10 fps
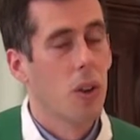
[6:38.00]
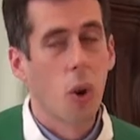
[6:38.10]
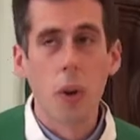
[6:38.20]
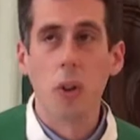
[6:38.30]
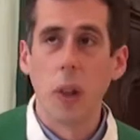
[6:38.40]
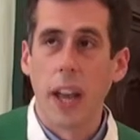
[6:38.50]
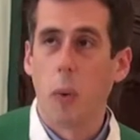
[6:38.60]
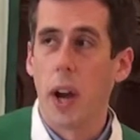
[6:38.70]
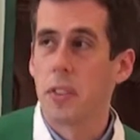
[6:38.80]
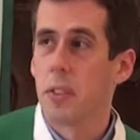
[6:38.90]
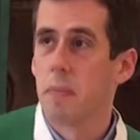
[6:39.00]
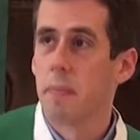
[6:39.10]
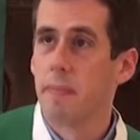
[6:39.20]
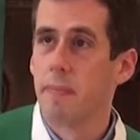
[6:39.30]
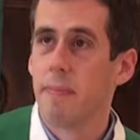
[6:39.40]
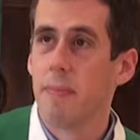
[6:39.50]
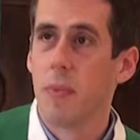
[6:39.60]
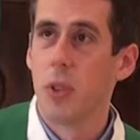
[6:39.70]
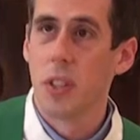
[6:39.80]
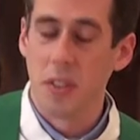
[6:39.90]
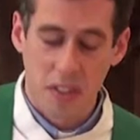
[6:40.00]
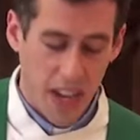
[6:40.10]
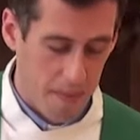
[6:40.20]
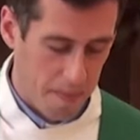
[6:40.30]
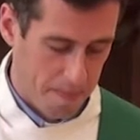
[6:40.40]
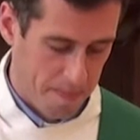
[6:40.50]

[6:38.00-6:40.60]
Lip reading: Go and do likewise, Jesus said.